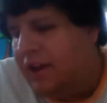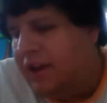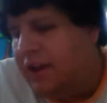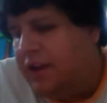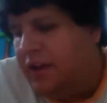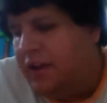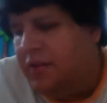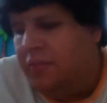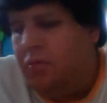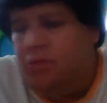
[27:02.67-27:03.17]

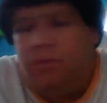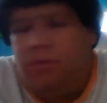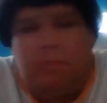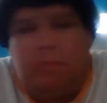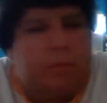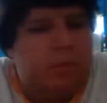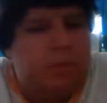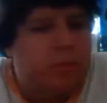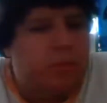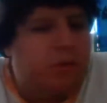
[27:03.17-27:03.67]
and most
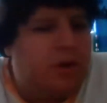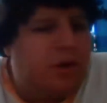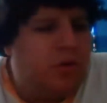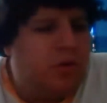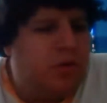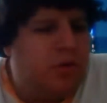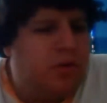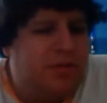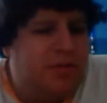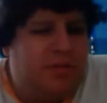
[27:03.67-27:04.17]
people are already
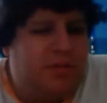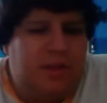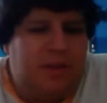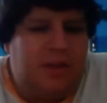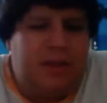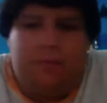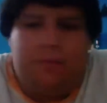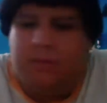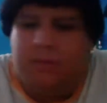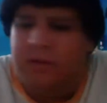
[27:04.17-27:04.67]
going to
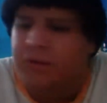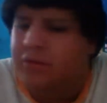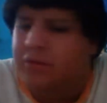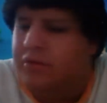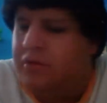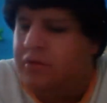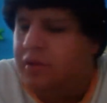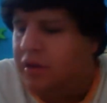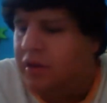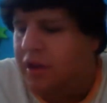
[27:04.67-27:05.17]
sleep
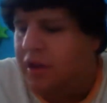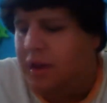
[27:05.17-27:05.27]
because a lot of